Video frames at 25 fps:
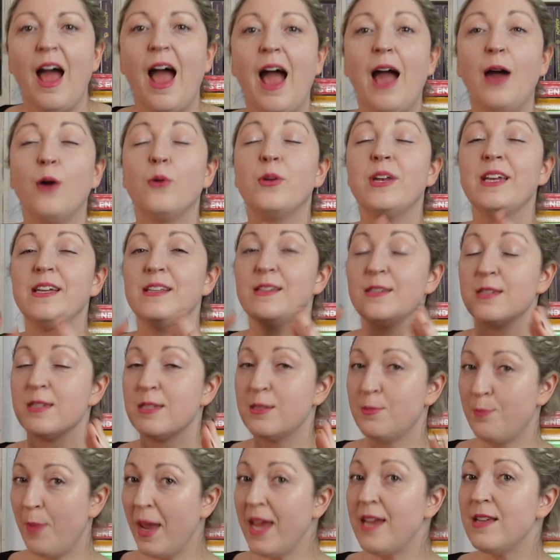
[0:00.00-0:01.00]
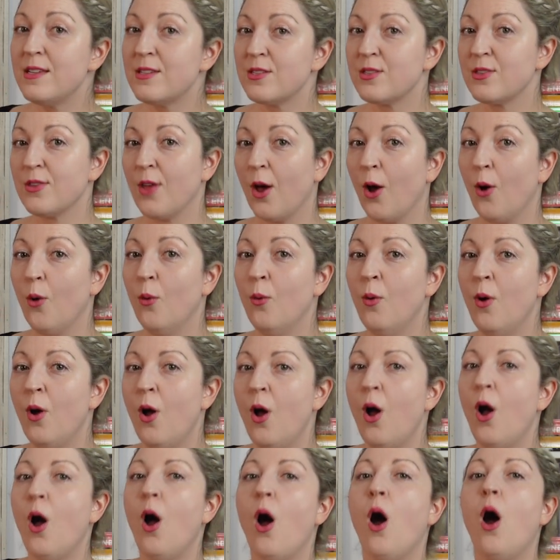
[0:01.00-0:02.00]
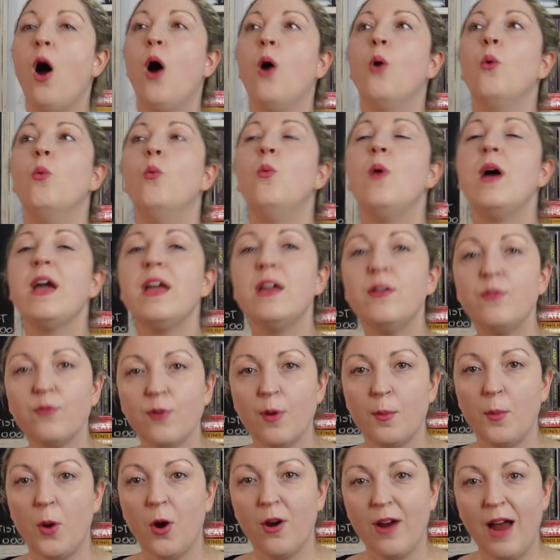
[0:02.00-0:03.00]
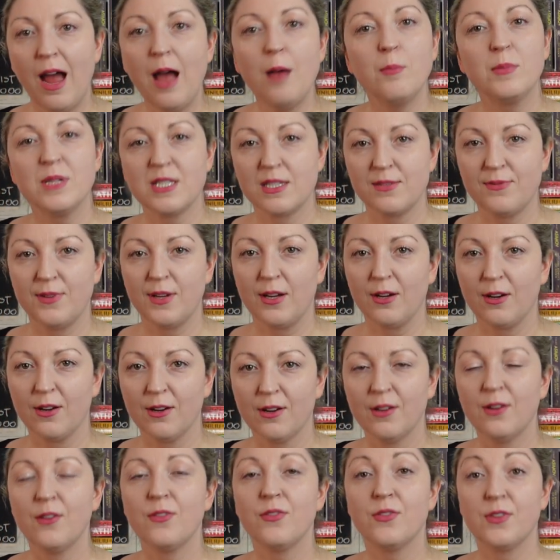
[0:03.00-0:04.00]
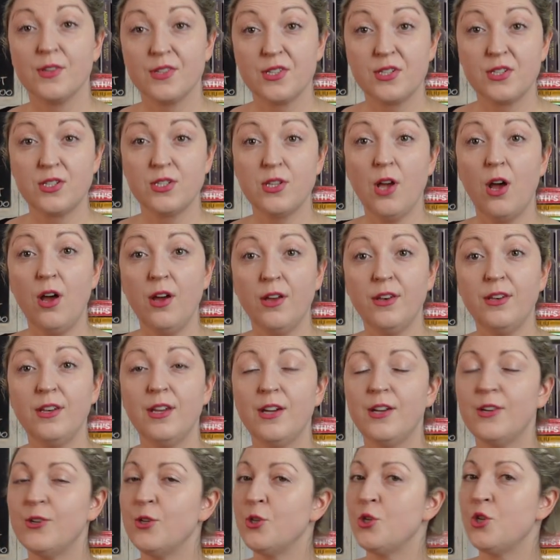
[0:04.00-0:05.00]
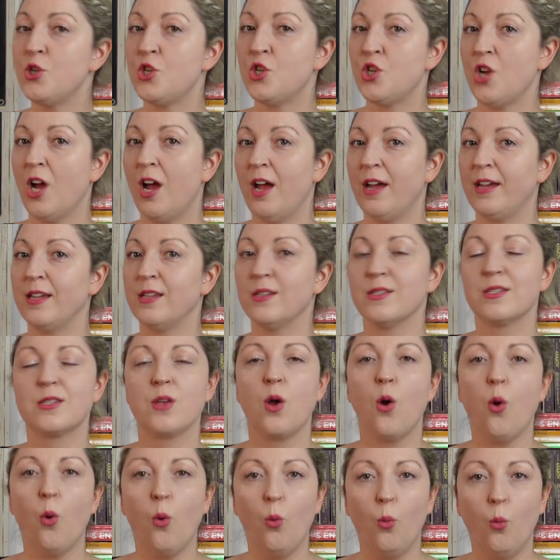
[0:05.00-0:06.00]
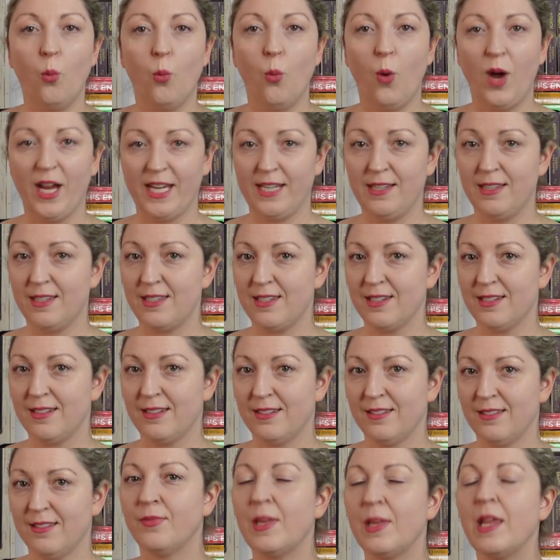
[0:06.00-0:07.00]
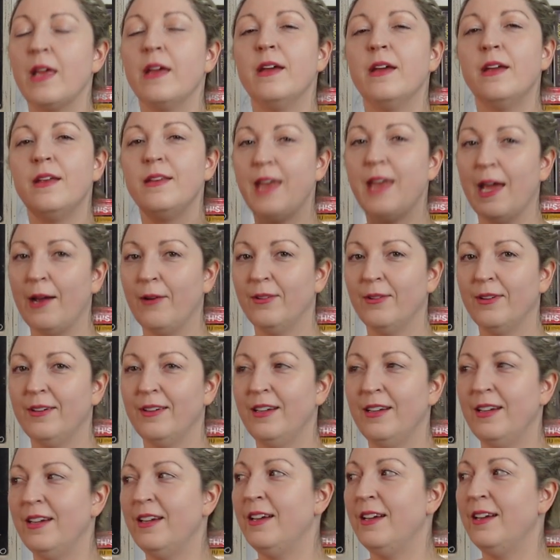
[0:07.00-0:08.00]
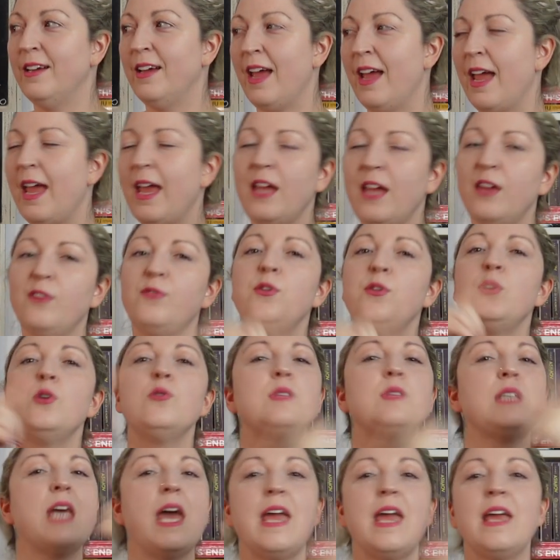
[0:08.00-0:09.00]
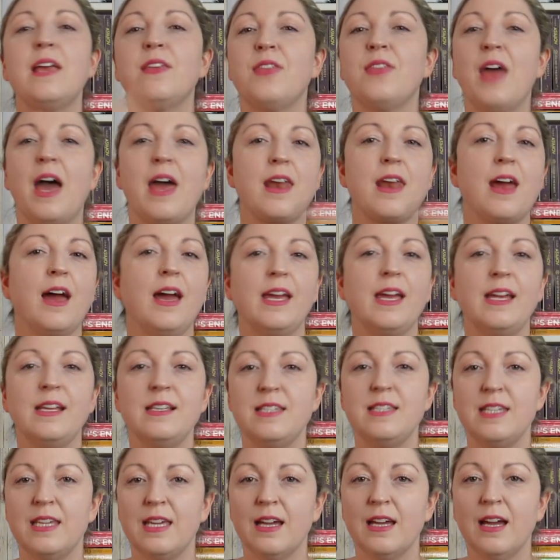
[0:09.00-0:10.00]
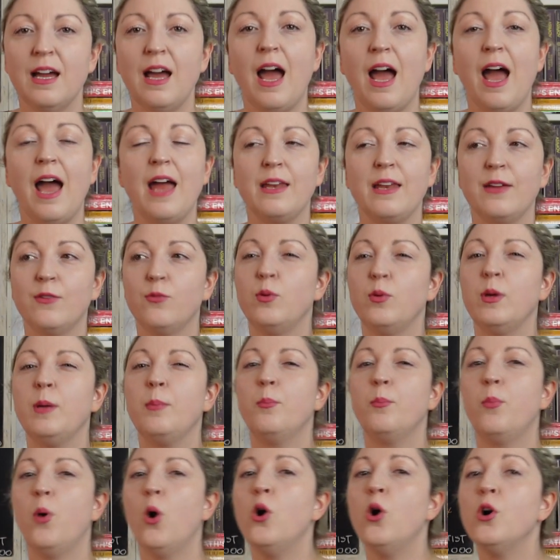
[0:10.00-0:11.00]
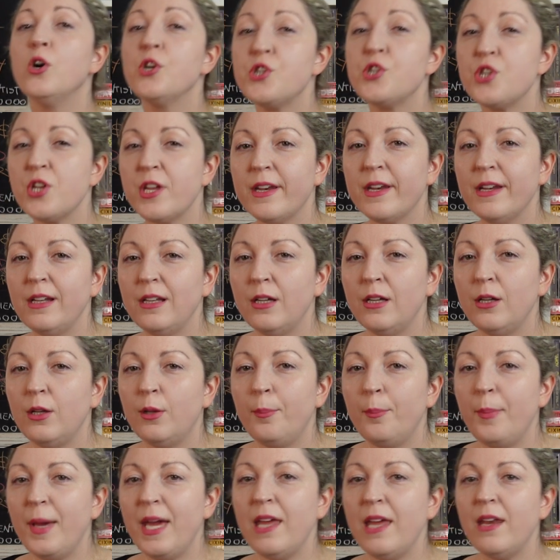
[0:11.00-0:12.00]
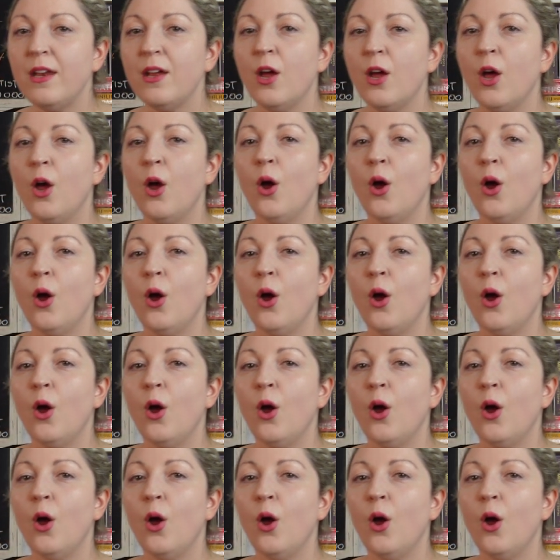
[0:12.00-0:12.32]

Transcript: Out in space, though, away from our atmosphere, the sun shines white. Now, if you take that idea and if we push it a little bit,